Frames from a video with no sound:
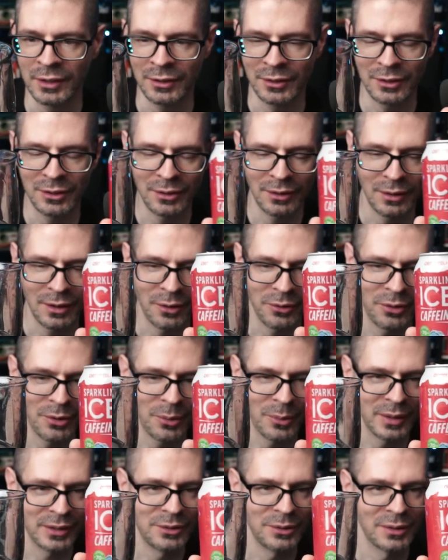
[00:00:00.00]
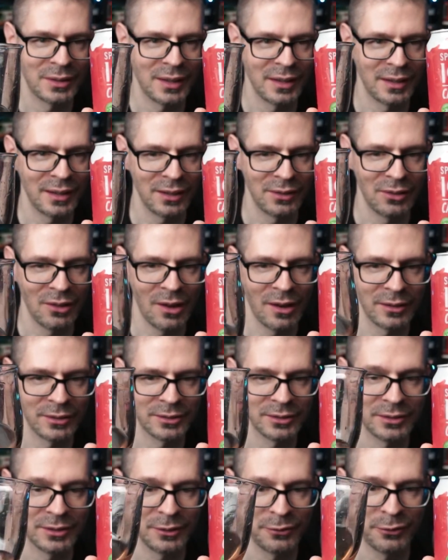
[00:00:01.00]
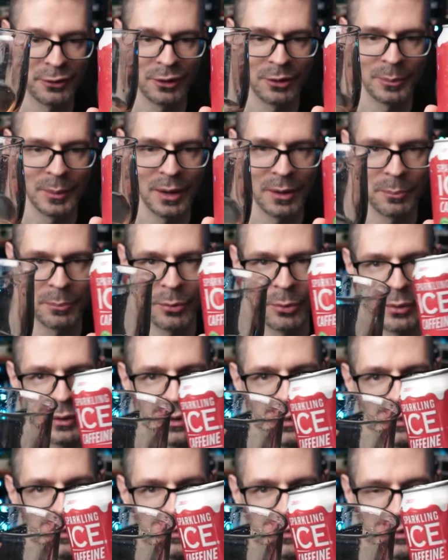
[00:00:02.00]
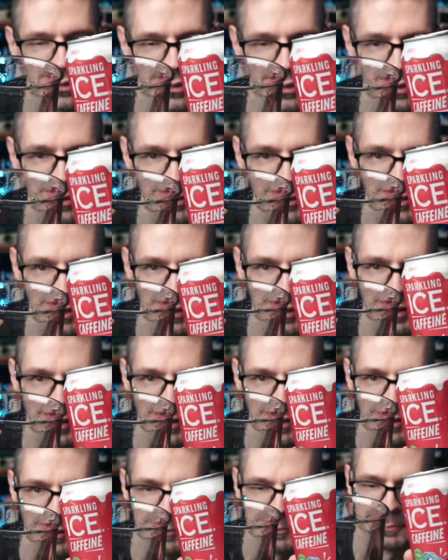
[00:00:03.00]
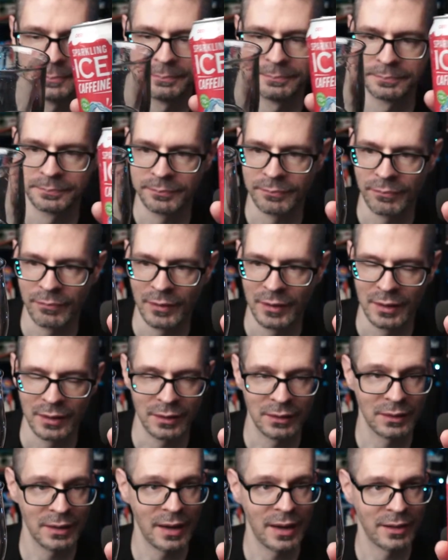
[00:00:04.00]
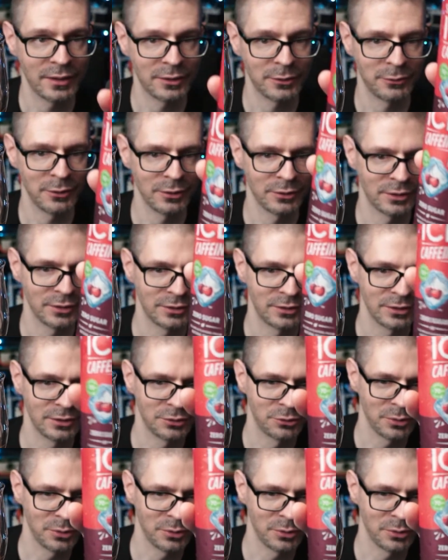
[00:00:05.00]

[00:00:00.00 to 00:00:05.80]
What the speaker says: Although I do think I lost a fair amount pouring it into the glass versus just